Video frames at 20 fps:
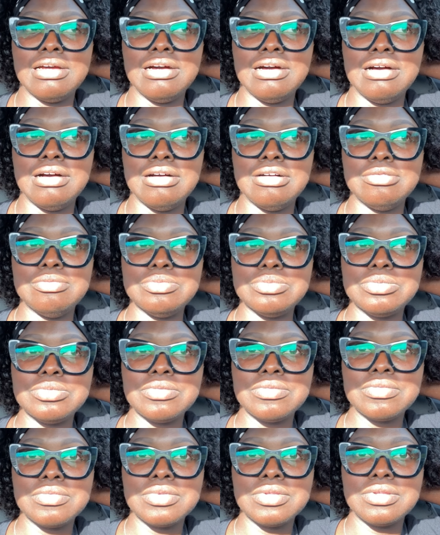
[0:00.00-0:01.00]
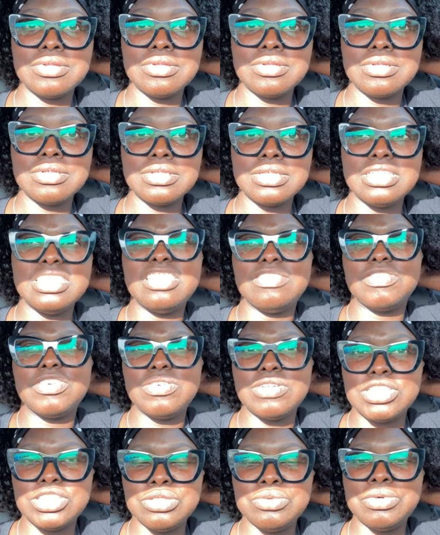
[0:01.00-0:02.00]
Um, because of
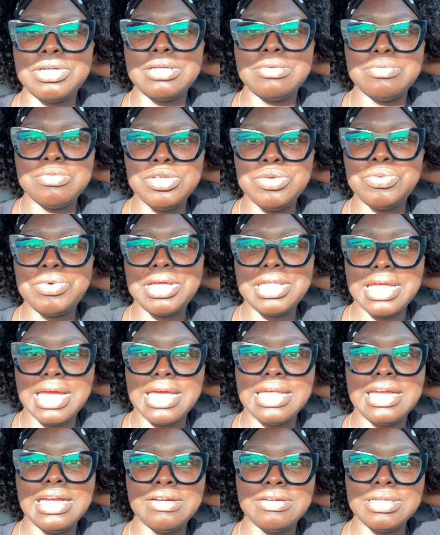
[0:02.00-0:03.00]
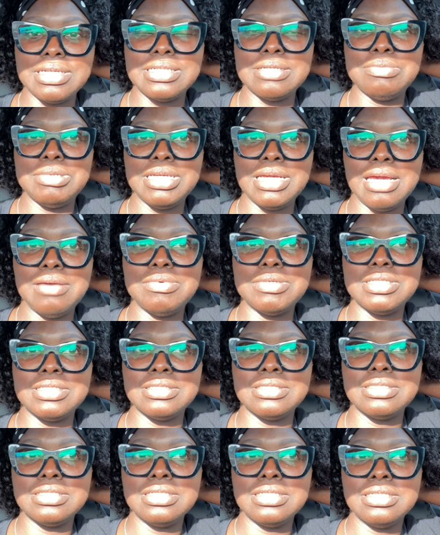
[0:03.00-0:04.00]
course you want to, you want that area to be able to